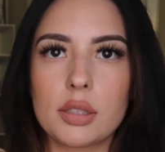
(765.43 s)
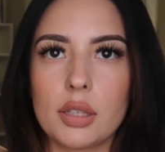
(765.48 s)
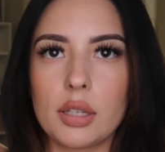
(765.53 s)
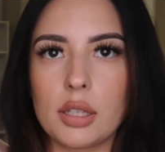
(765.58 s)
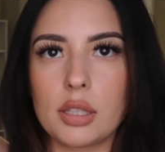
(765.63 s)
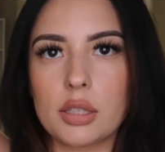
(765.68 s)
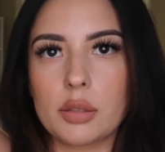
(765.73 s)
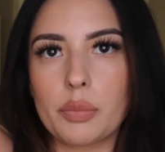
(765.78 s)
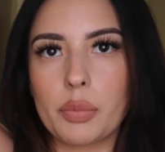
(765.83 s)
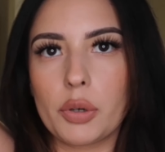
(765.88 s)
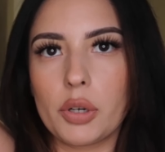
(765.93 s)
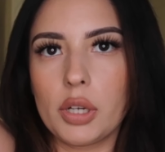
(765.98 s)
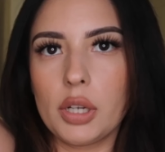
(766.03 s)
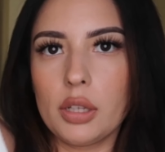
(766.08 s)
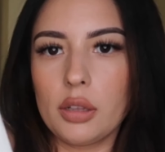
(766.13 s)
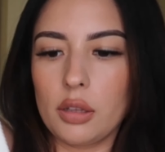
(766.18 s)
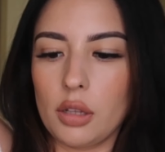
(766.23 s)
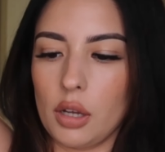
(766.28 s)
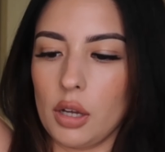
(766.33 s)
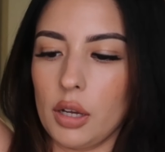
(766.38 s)
It's pretty
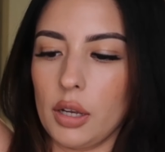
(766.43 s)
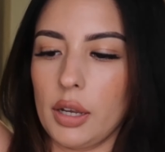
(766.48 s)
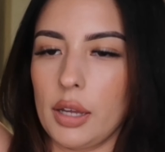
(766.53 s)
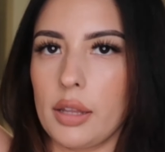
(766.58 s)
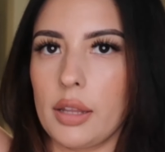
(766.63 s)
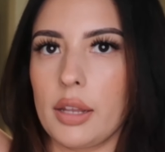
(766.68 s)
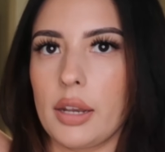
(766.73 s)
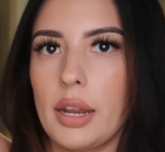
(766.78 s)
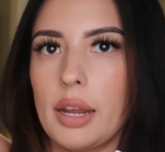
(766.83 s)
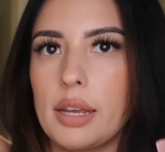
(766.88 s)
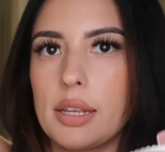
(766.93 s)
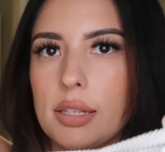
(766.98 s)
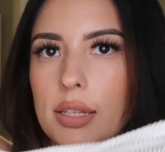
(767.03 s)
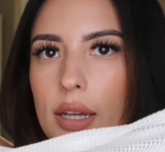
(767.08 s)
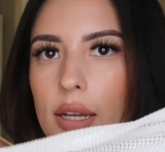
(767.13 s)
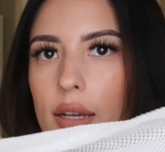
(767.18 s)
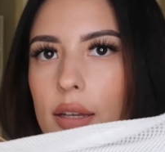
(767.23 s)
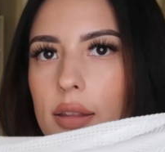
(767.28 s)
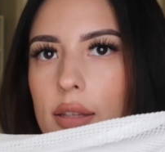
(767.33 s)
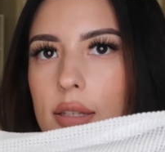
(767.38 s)
long and then it has
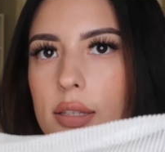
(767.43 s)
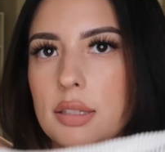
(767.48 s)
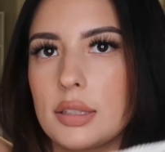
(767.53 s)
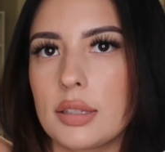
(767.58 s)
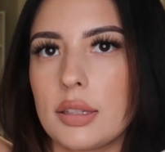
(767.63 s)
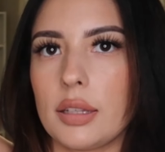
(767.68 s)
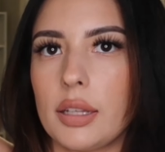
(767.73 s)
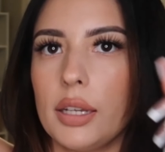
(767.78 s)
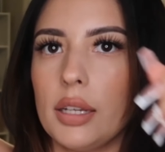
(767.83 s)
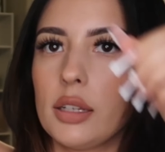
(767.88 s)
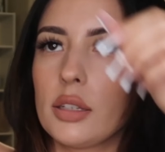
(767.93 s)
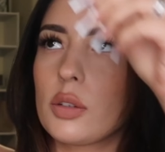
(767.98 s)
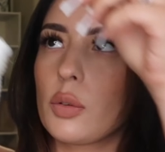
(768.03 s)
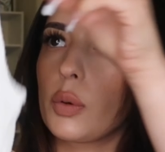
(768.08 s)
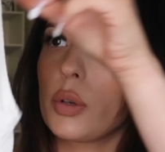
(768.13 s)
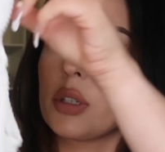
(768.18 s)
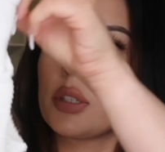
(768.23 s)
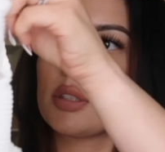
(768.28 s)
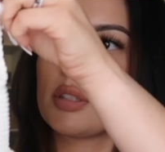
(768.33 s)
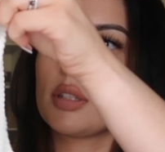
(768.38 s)
like this slit
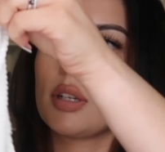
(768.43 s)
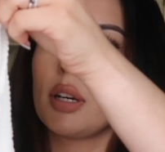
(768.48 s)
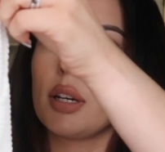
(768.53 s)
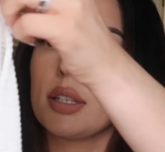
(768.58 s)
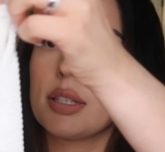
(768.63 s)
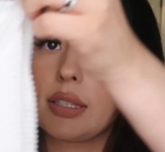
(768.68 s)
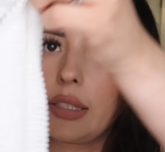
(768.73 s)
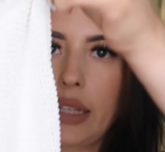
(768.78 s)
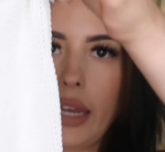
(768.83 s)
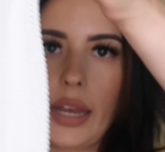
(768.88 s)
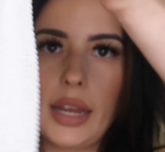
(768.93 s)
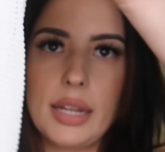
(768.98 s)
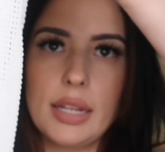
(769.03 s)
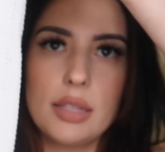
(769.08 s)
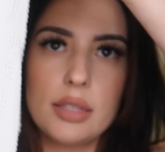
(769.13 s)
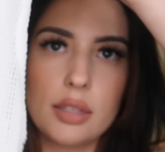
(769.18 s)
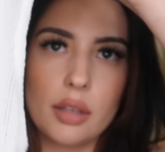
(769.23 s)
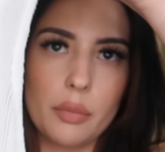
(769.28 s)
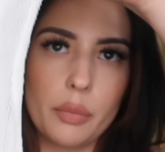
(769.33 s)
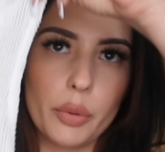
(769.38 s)
towards the
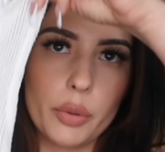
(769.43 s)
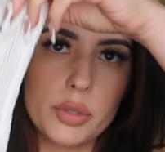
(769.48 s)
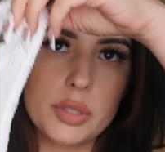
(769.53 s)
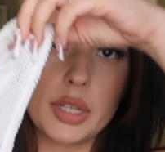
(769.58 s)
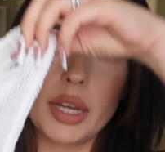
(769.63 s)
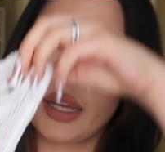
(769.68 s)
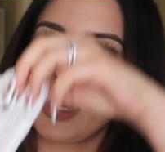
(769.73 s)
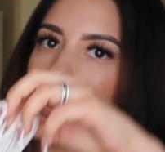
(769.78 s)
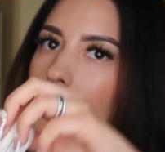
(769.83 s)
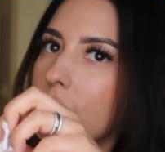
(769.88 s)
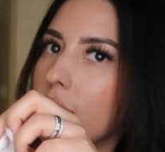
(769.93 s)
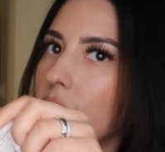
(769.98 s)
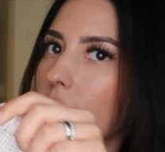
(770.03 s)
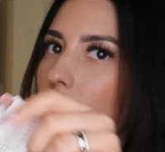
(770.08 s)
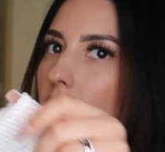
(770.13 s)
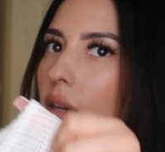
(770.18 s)
sides, on both sides.